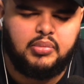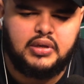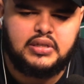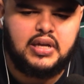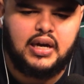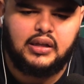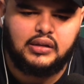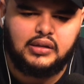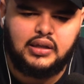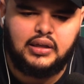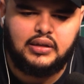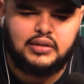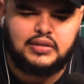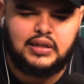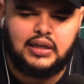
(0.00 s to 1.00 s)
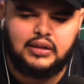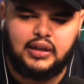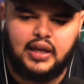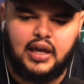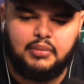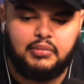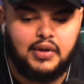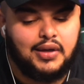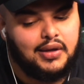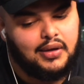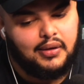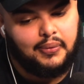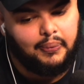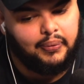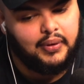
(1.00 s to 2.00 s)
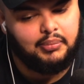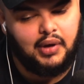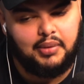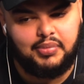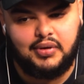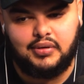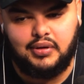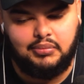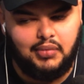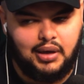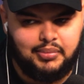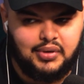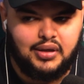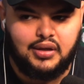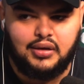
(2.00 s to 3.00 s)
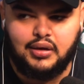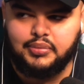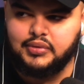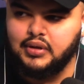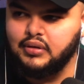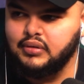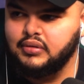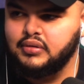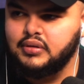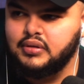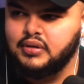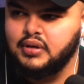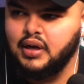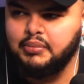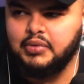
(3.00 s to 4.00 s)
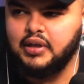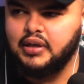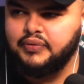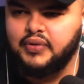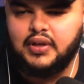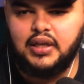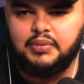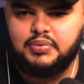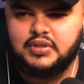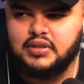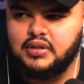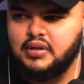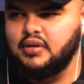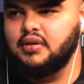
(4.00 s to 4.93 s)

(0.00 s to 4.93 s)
but he's not elite. CeeDee Yeah. Lamb, he might be. He might be getting up there. I mean, CeeDee Lamb looks